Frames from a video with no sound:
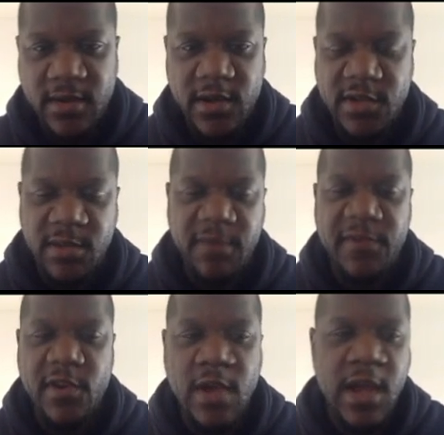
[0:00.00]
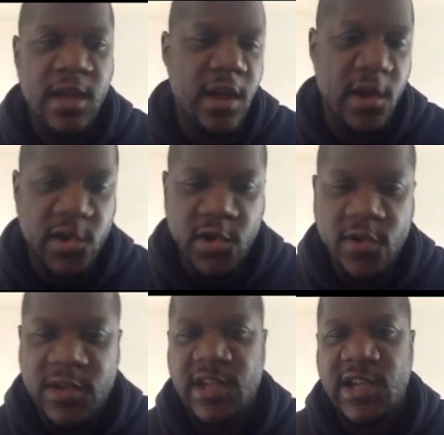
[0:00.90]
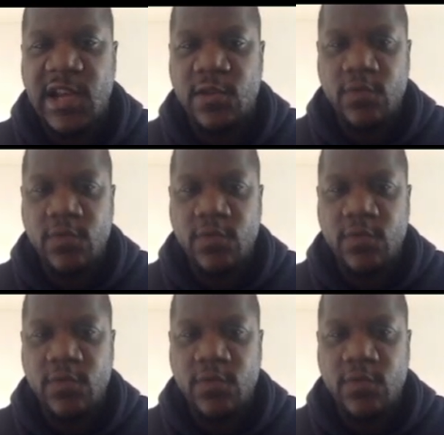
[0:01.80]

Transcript: You know, some of you are new to the channel.